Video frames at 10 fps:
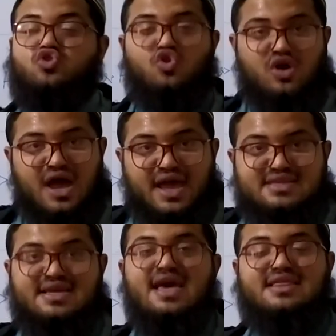No,
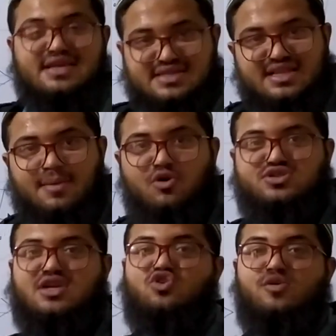guys, these are the
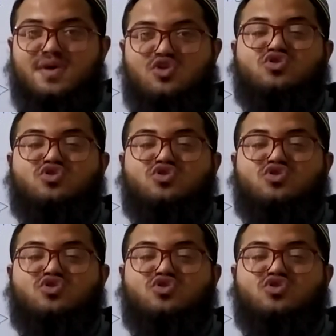books that you'll be